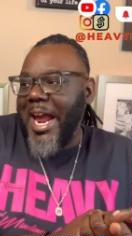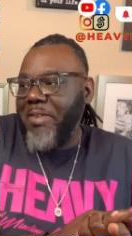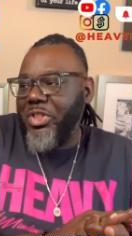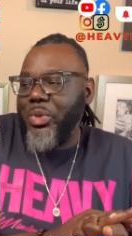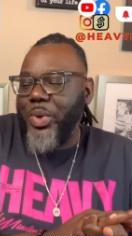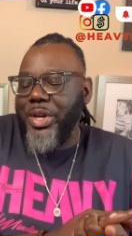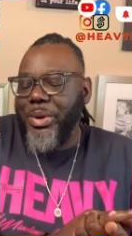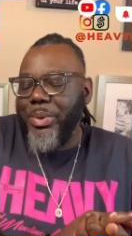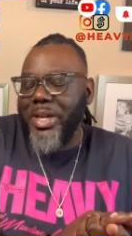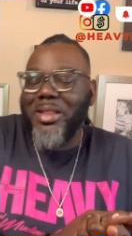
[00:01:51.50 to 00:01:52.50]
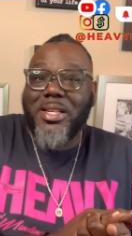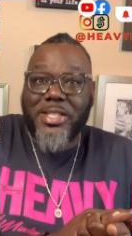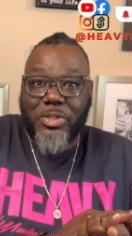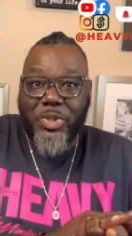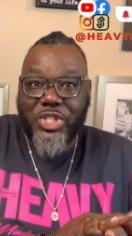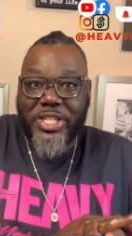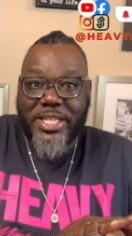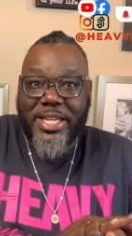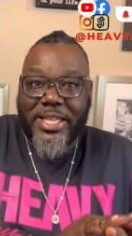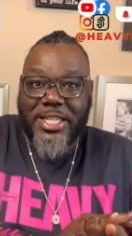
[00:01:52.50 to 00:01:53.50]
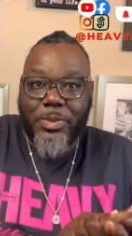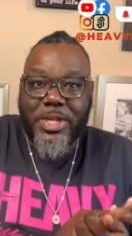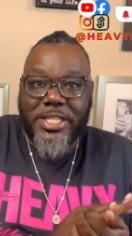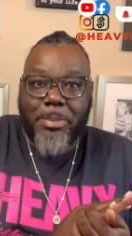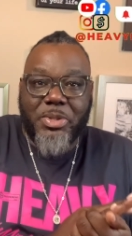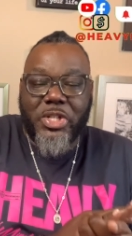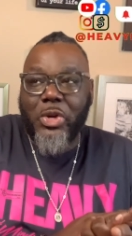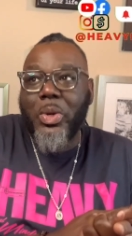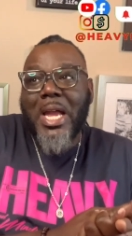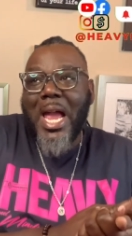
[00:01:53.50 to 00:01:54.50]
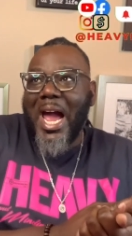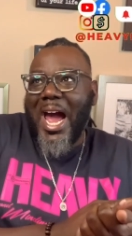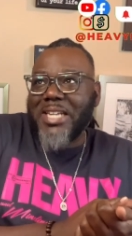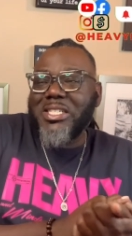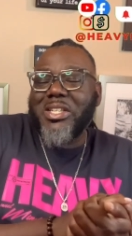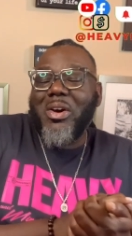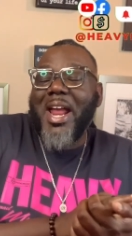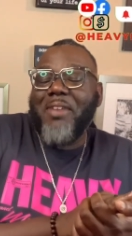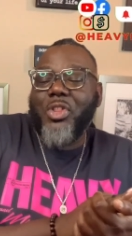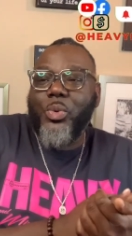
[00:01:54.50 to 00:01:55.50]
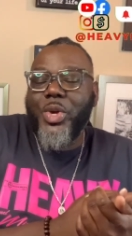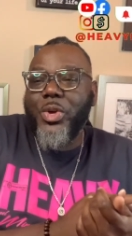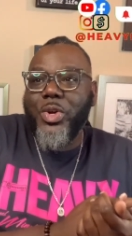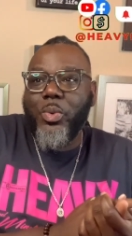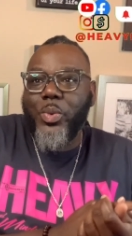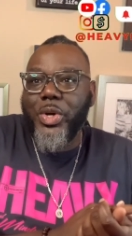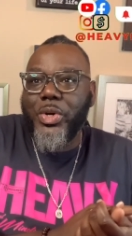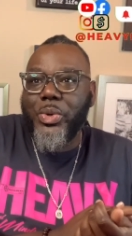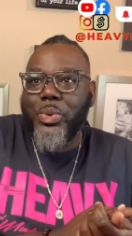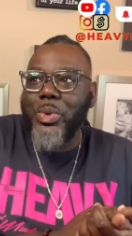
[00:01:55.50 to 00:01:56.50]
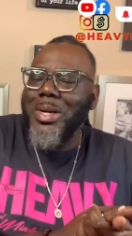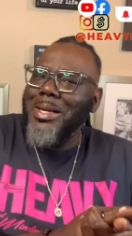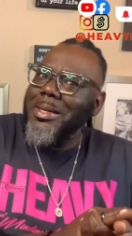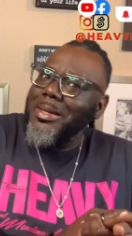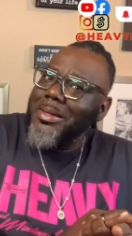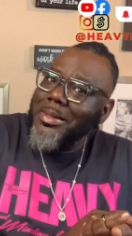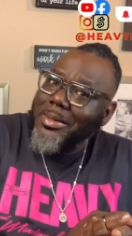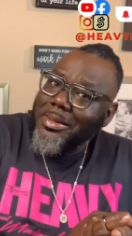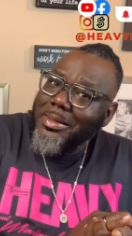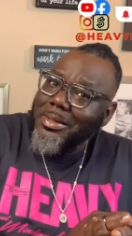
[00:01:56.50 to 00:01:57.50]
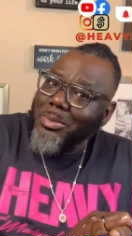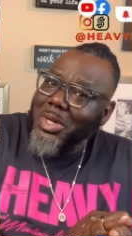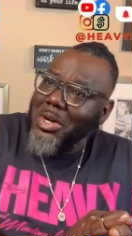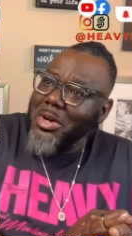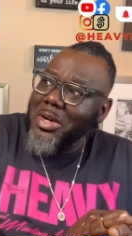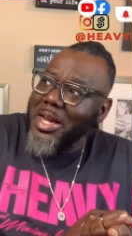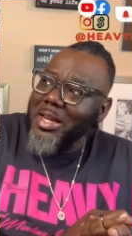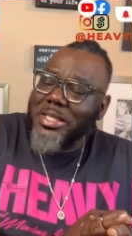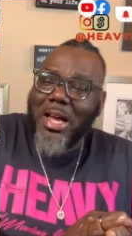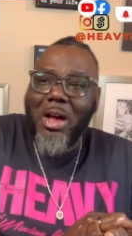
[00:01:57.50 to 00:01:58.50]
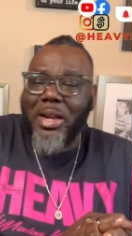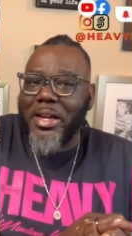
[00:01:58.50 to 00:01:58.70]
after the reunion, this is what she said in this week's episode. I just thought after the reunion, we were cool. Well, girl, it's all